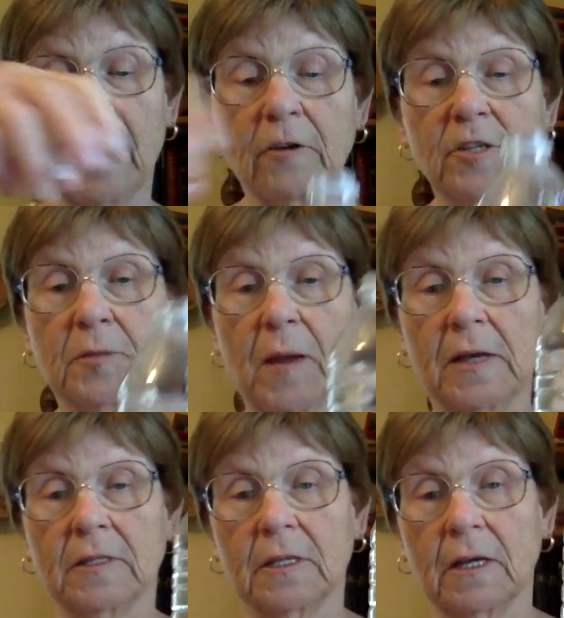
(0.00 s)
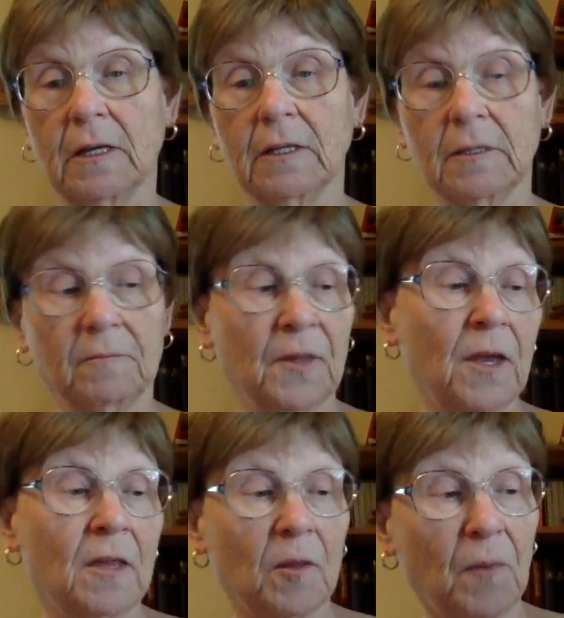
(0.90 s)
air space in it,
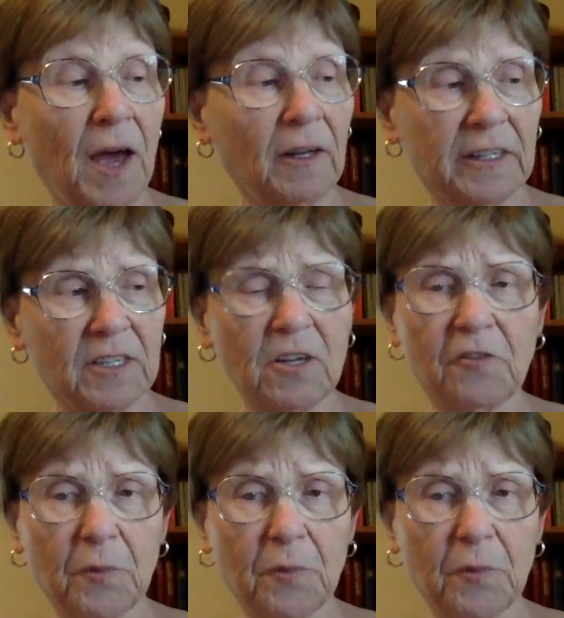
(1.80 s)
the bottle itself